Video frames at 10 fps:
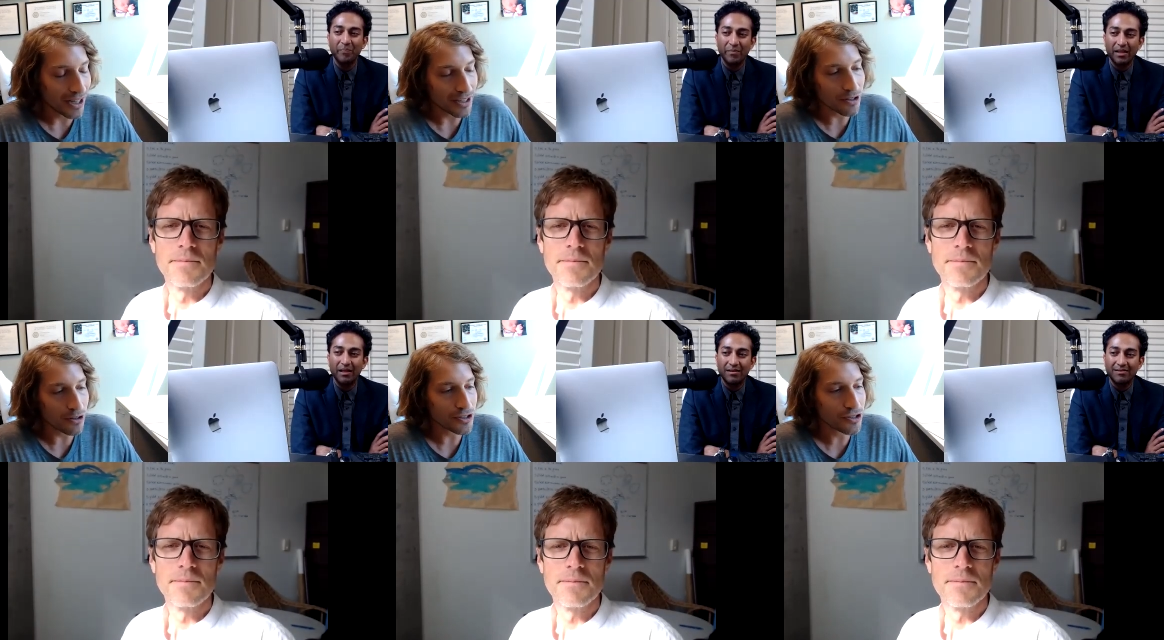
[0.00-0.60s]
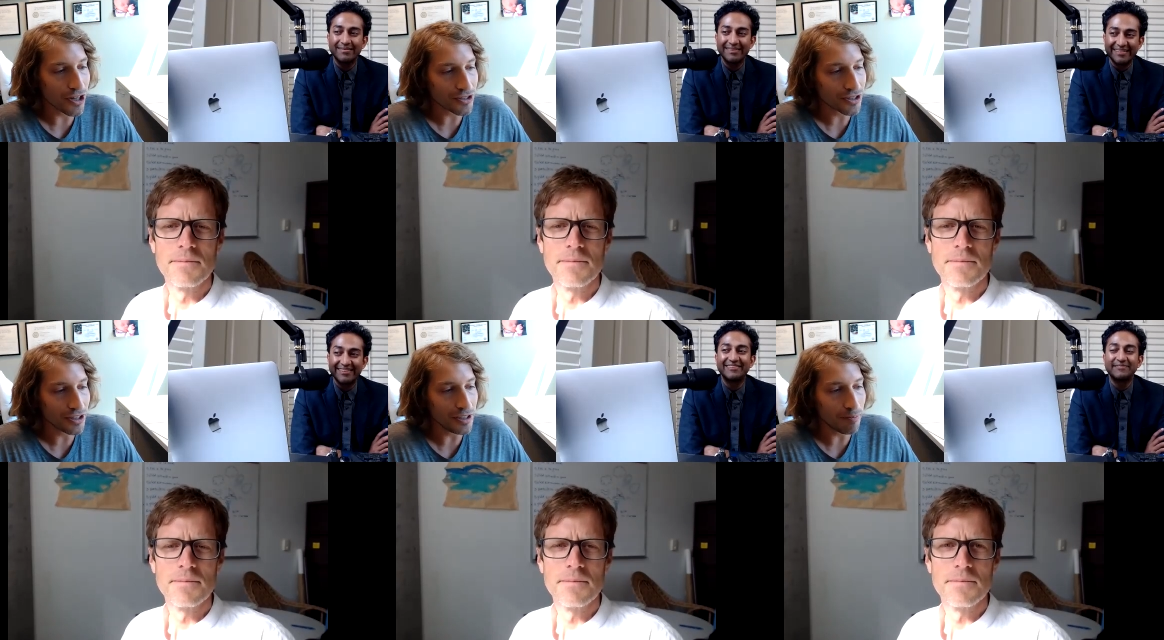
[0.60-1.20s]
Speaker 1: dose
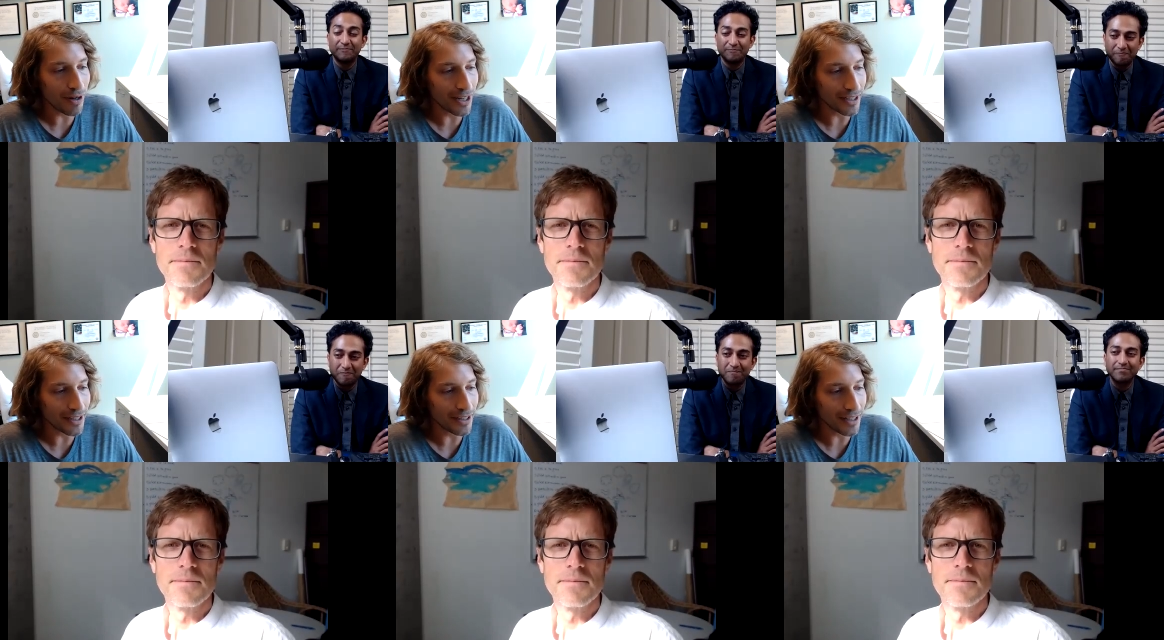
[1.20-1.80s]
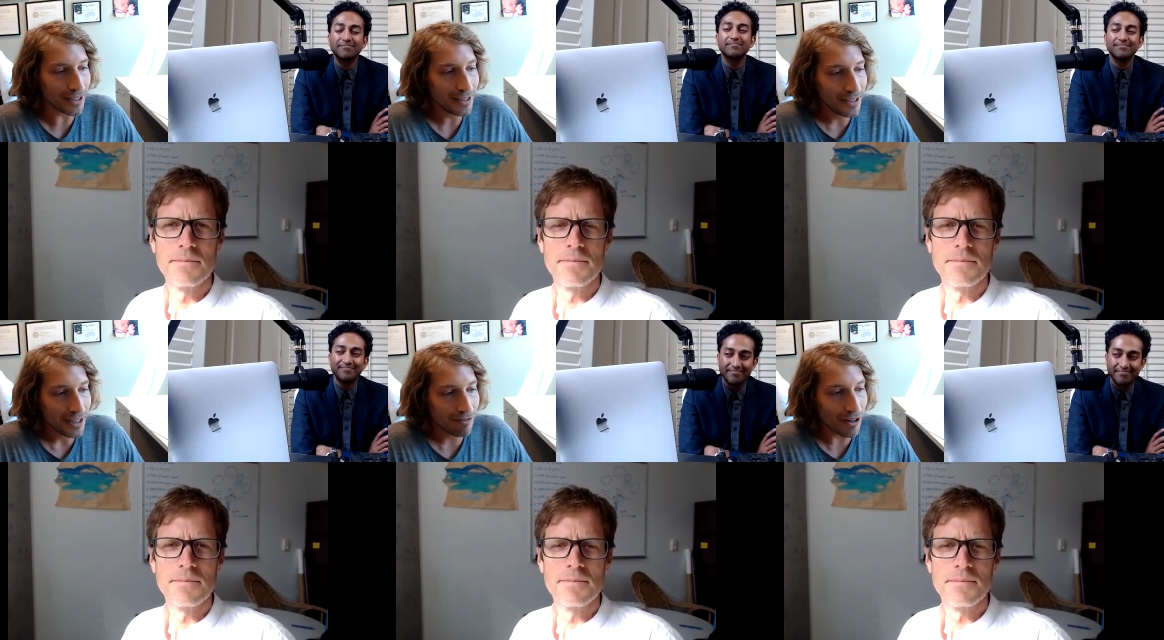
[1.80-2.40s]
adjusted EPOCH. And
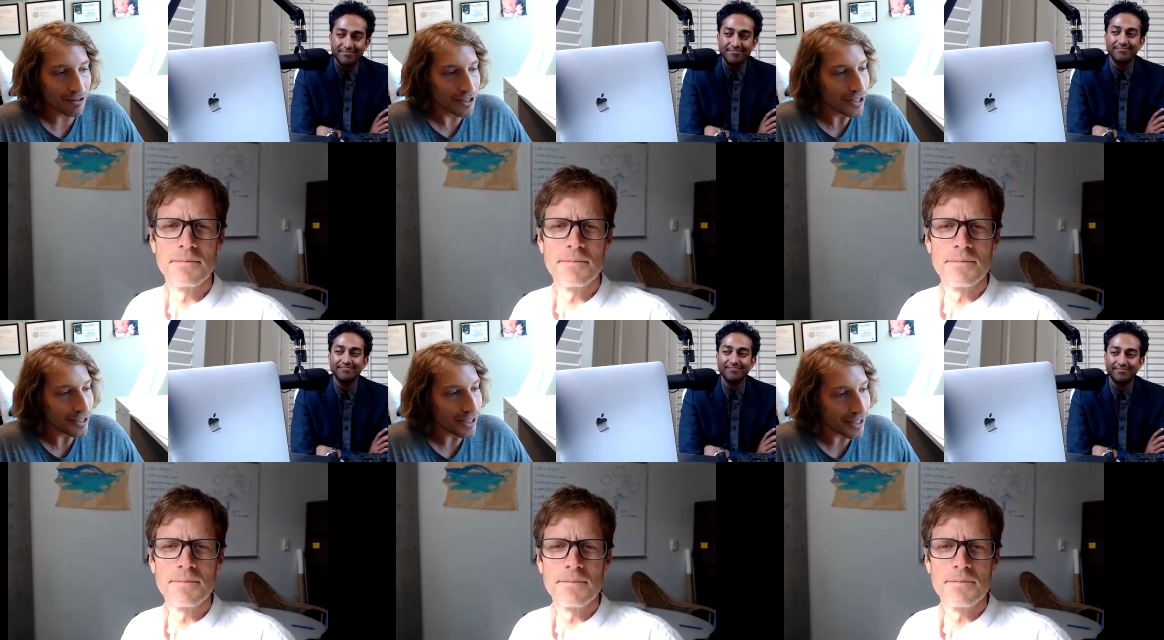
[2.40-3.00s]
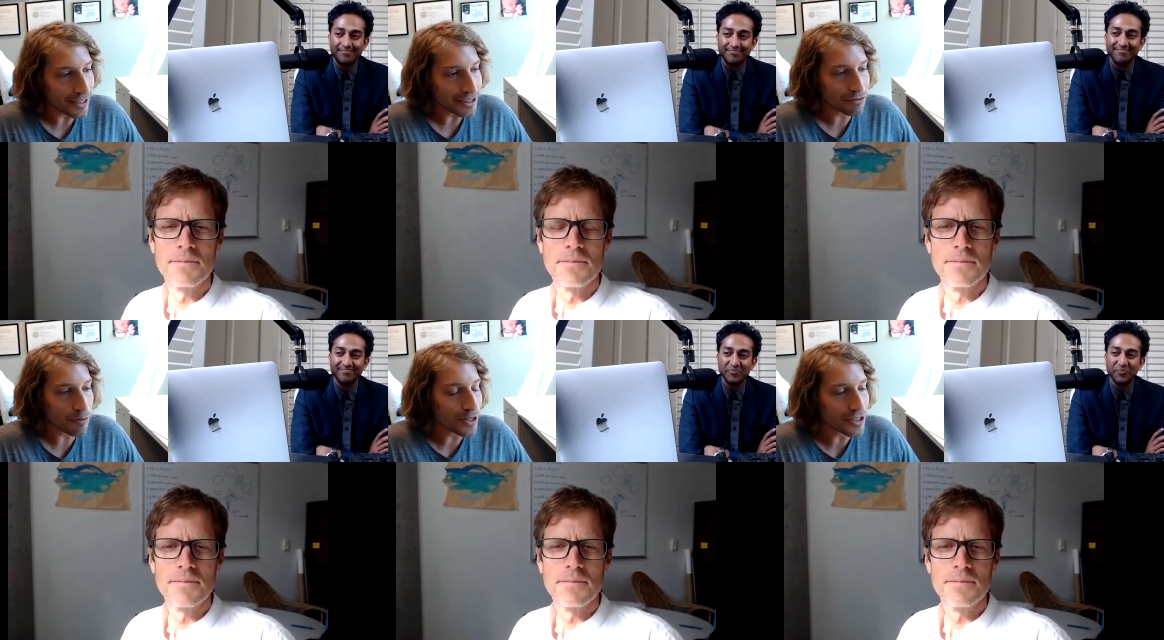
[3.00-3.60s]
it felt good, at
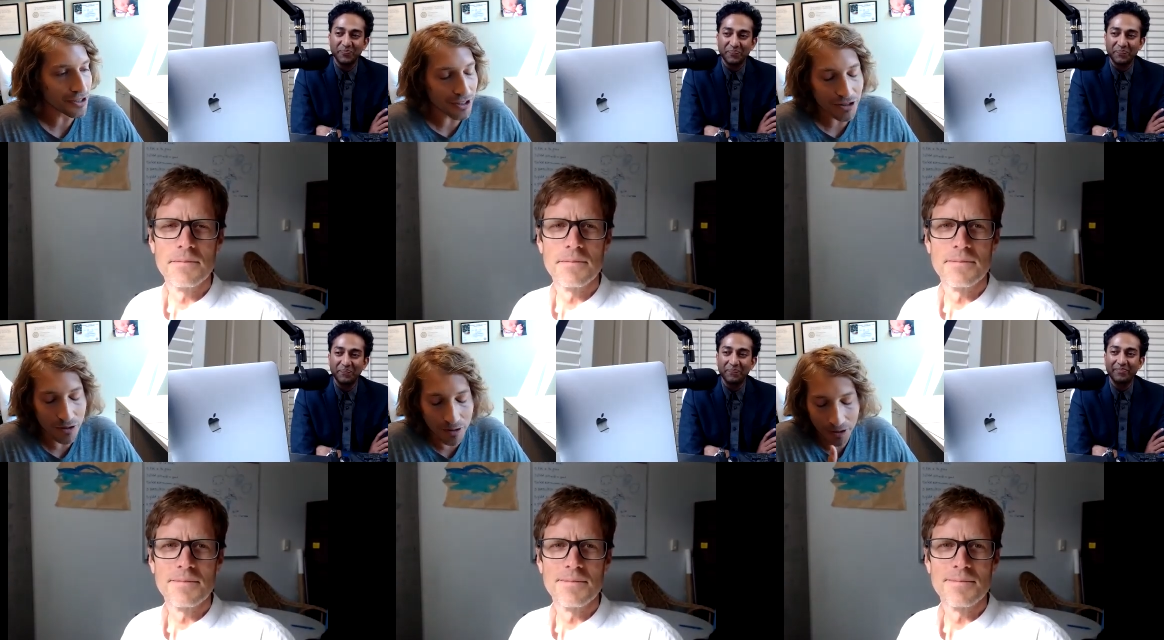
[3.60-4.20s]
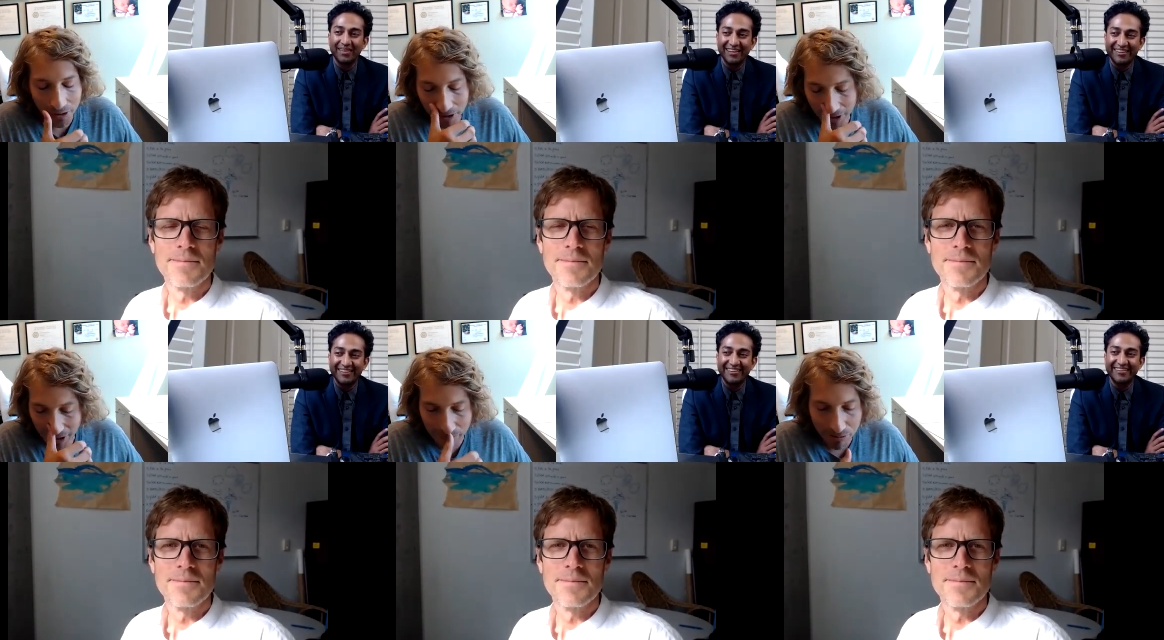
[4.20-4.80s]
least for me as a junior
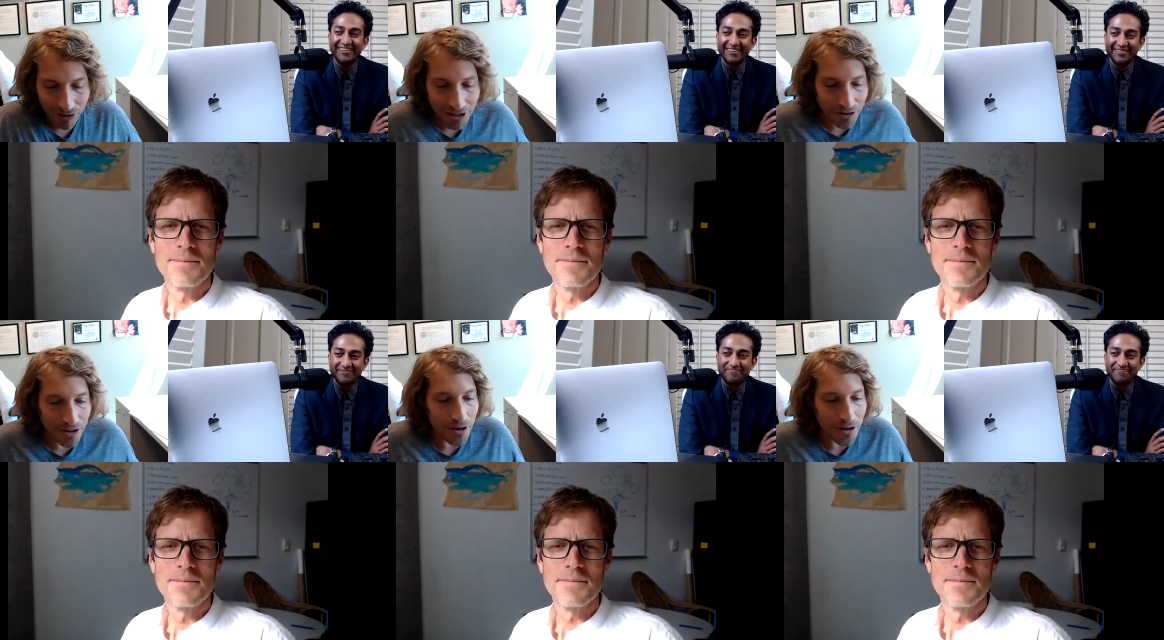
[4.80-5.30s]
professor, to